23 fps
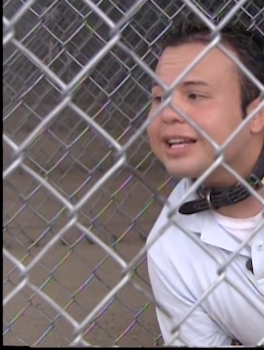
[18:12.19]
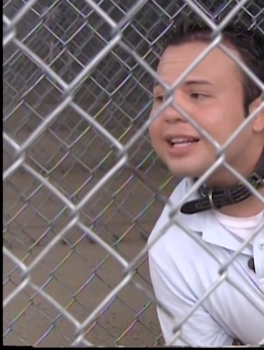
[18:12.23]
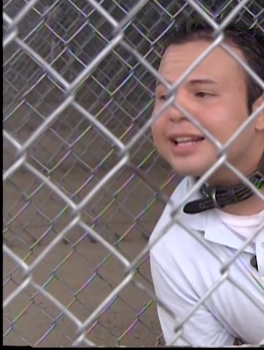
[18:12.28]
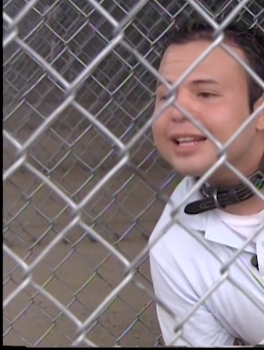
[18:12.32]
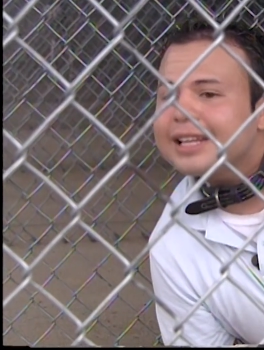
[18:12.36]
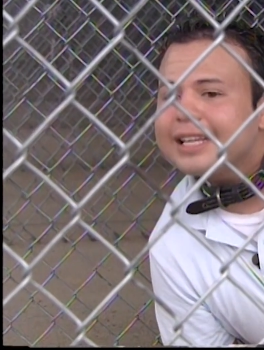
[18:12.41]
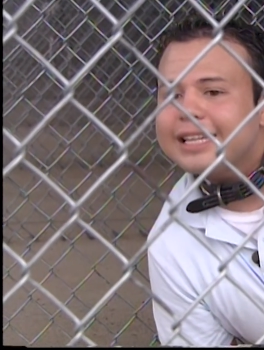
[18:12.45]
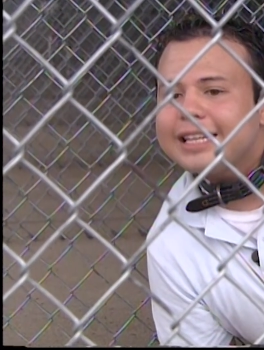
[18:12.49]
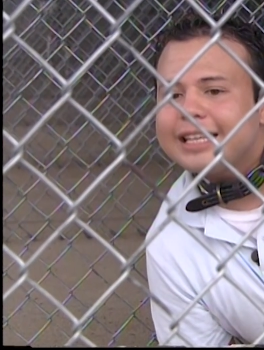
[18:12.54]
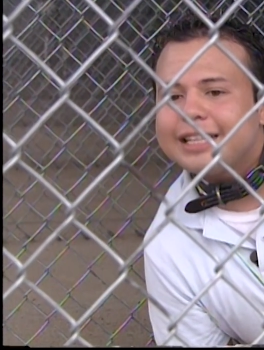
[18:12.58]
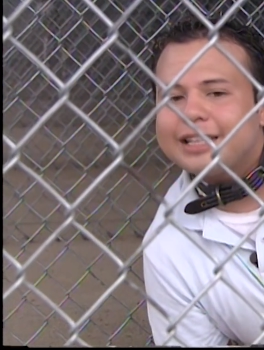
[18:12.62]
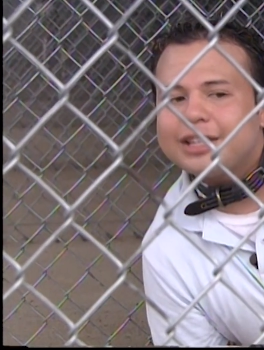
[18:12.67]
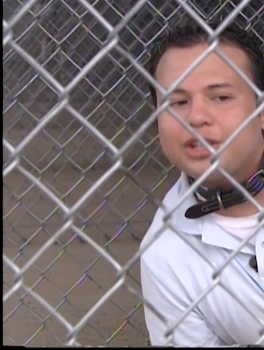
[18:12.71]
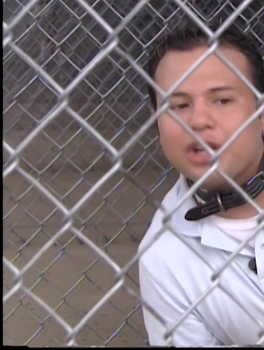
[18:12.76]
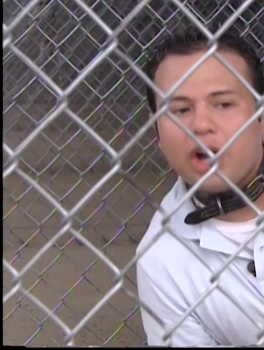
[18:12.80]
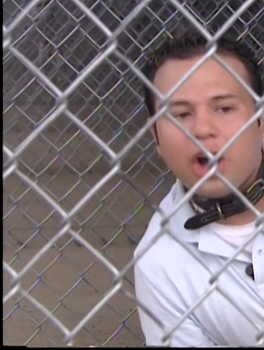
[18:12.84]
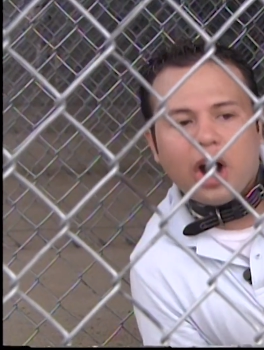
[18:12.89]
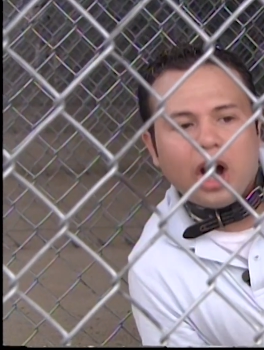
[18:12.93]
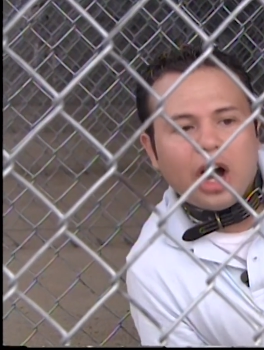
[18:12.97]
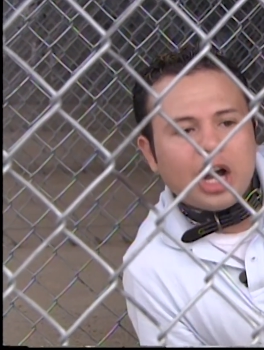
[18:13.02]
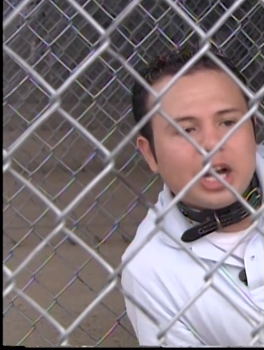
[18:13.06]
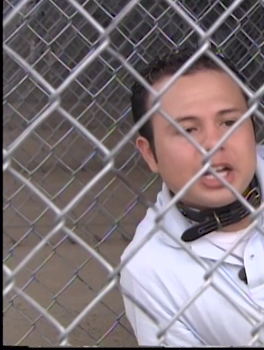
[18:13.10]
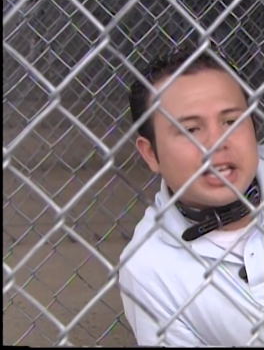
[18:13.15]
cleaning
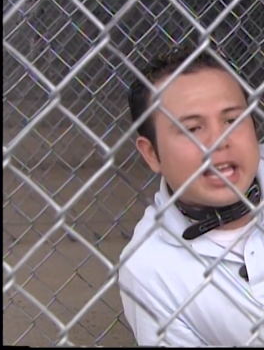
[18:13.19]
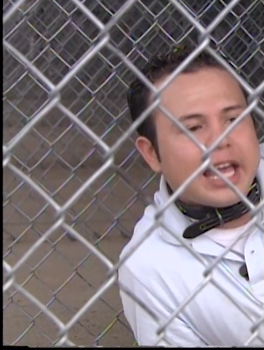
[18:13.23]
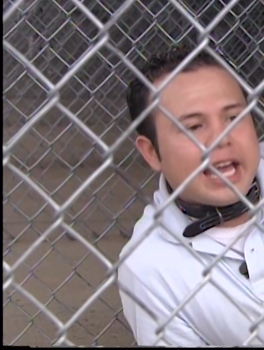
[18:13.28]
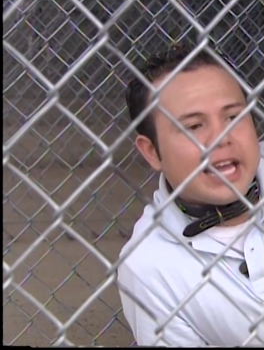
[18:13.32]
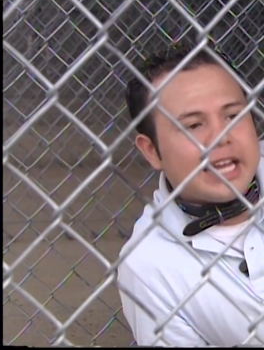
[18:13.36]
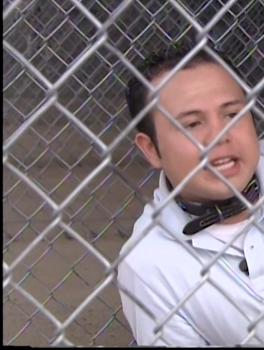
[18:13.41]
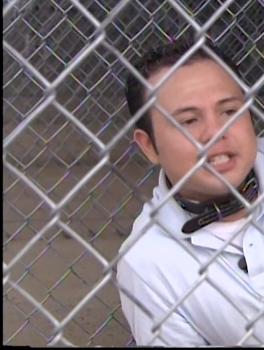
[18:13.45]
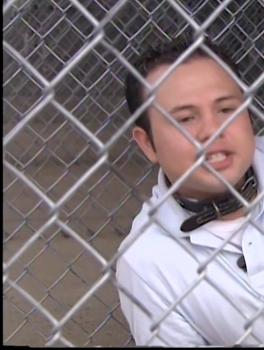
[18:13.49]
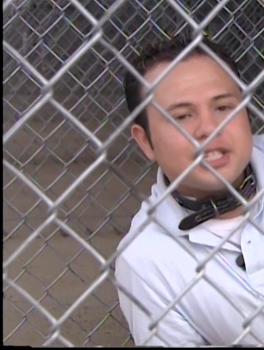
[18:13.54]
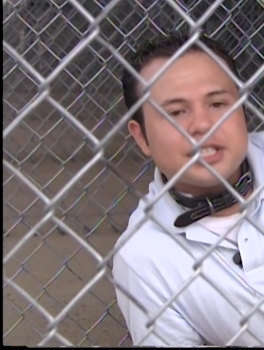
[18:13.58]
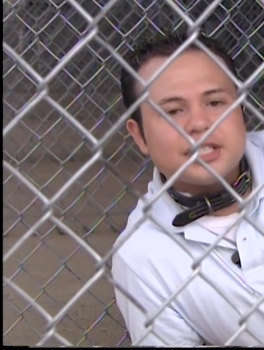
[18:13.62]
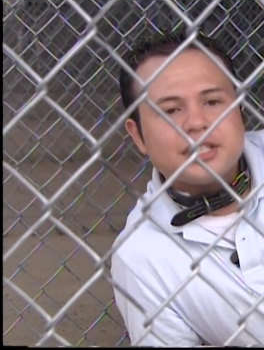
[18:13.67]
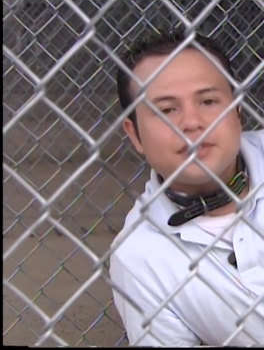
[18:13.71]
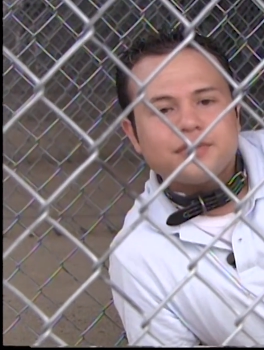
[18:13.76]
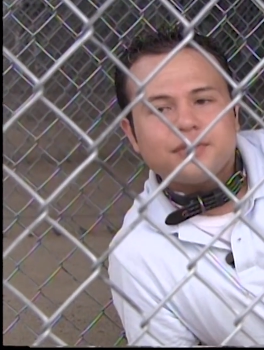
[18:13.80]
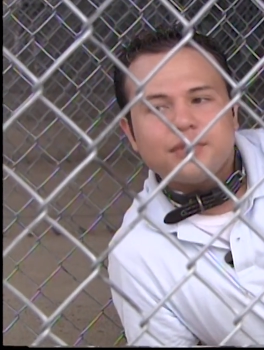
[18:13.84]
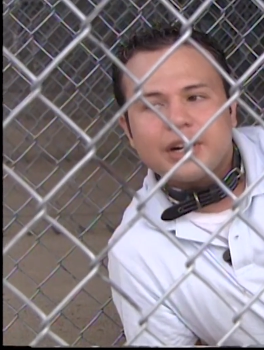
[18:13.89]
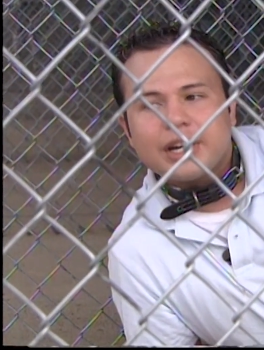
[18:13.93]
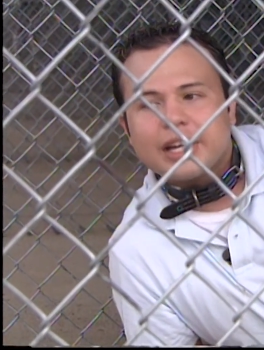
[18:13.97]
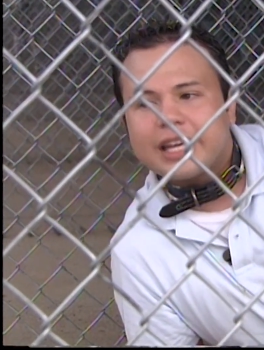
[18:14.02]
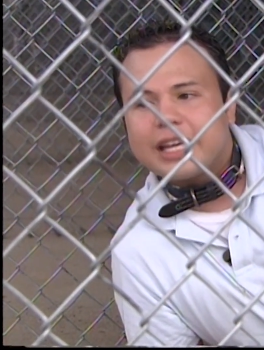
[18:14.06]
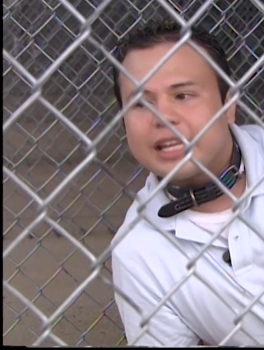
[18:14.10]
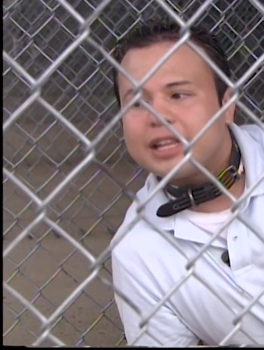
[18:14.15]
dog cages,
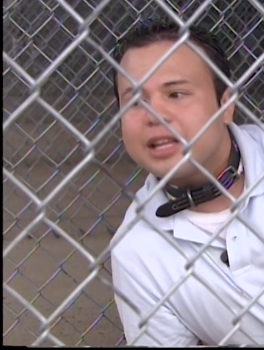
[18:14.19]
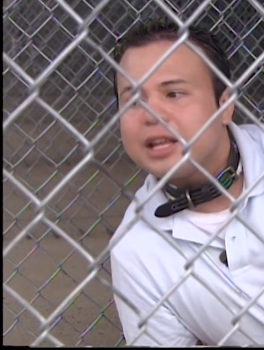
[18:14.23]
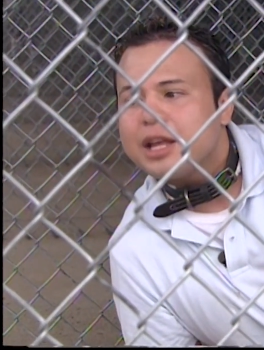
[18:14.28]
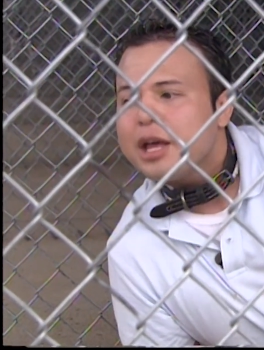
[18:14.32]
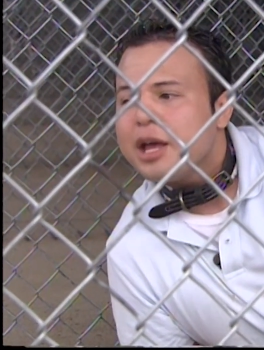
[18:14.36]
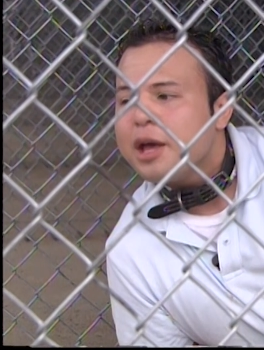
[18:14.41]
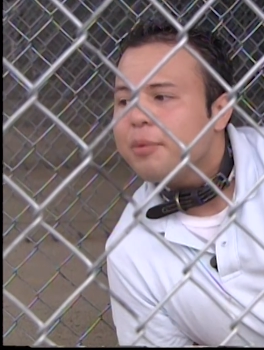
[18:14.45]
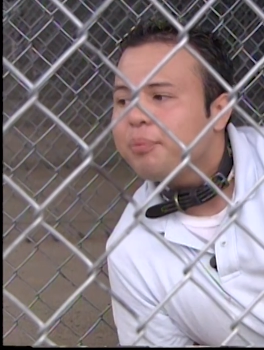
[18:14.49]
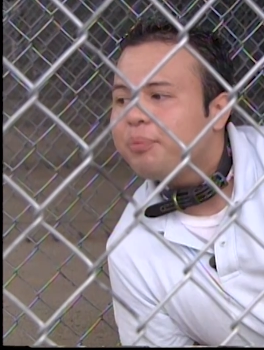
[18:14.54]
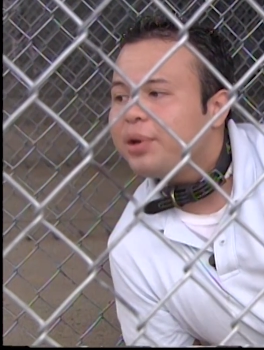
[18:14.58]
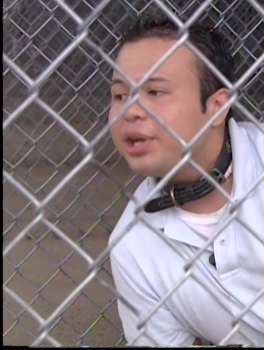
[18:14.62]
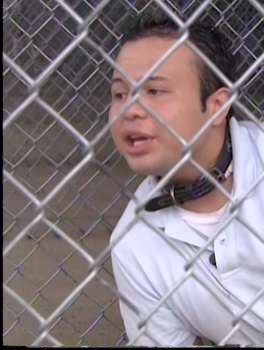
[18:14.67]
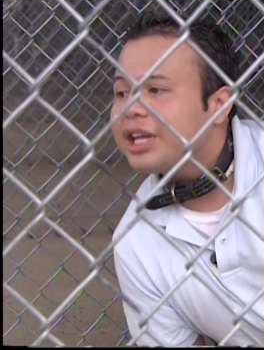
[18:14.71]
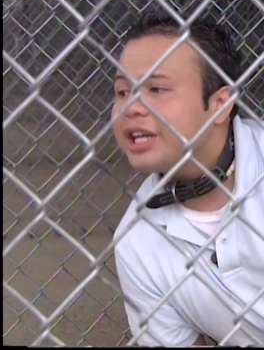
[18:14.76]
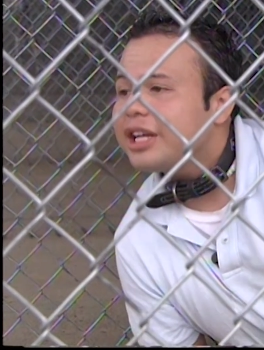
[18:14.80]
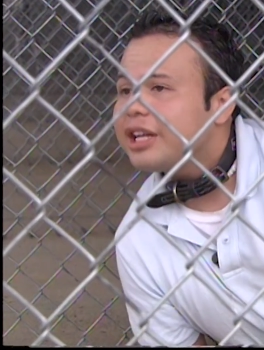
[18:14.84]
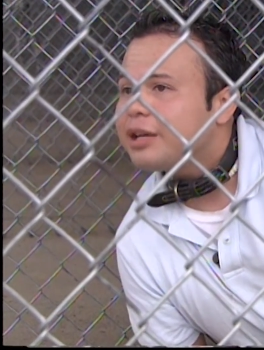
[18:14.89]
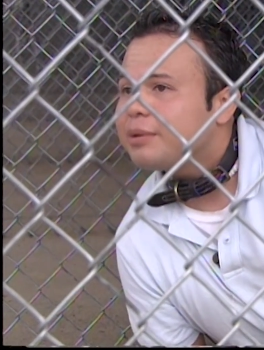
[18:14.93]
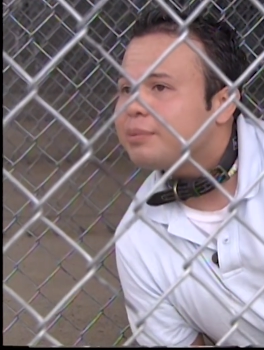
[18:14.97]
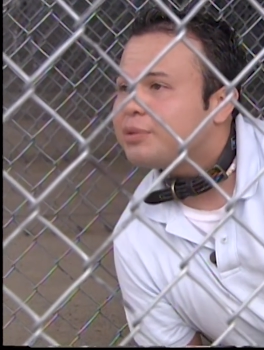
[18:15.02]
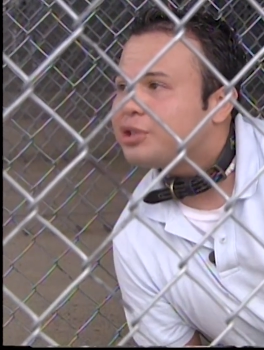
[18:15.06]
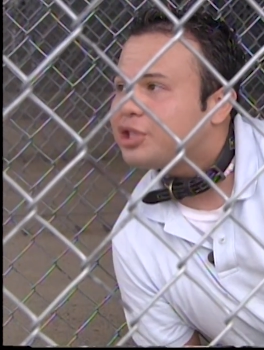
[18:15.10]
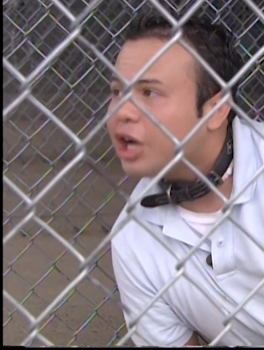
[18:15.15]
picking
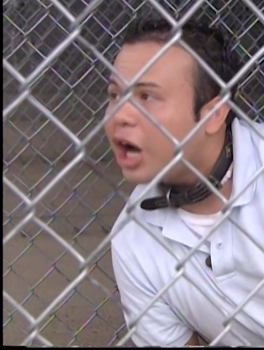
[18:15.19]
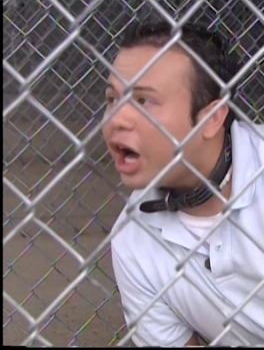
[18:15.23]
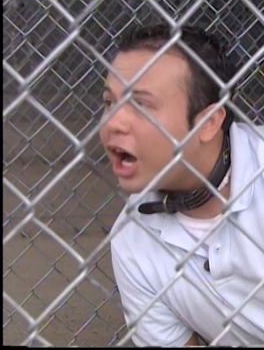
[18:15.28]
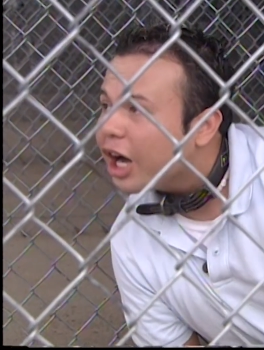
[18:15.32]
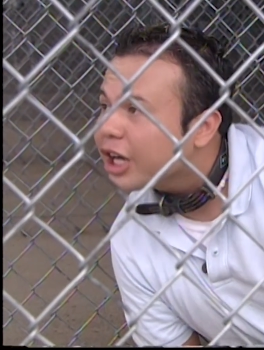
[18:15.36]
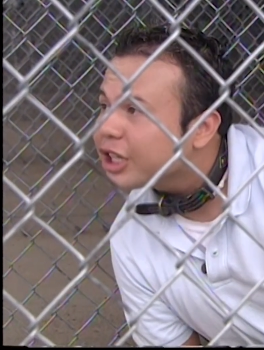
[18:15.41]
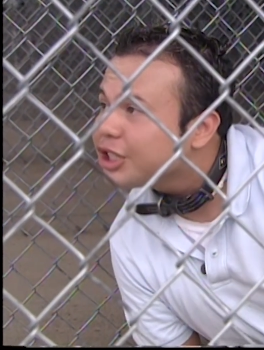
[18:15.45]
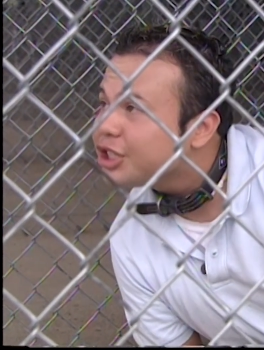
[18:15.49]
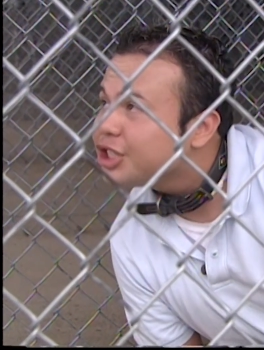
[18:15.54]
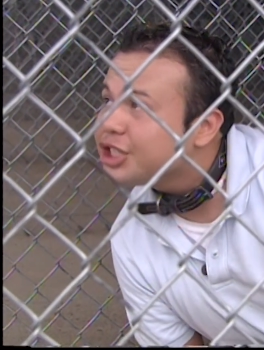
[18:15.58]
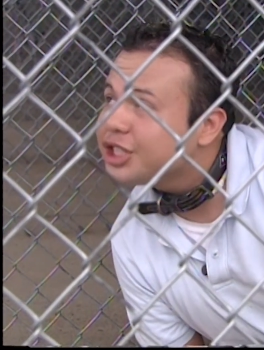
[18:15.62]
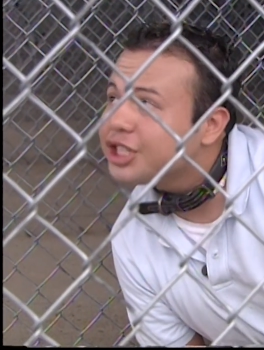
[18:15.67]
up dog.